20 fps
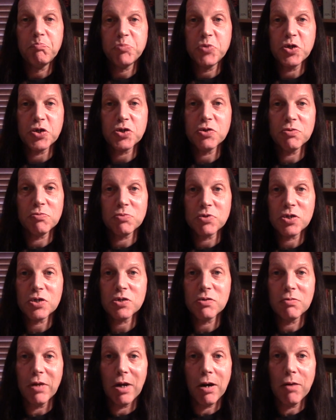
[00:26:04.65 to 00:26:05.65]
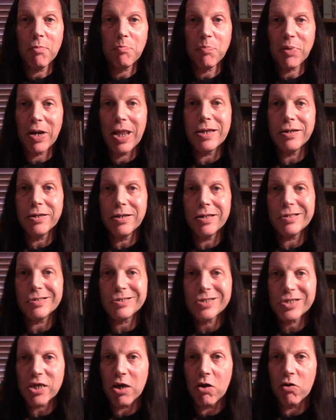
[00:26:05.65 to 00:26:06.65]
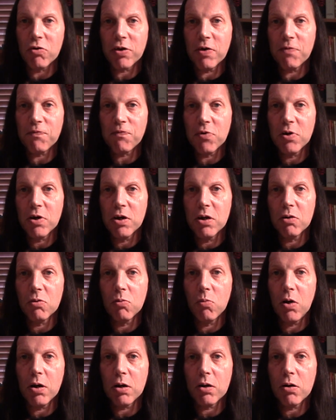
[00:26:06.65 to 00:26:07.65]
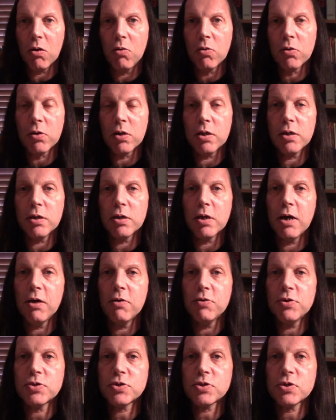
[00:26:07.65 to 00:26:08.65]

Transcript: just, you know, blend it and sit on it for a little while longer. You know,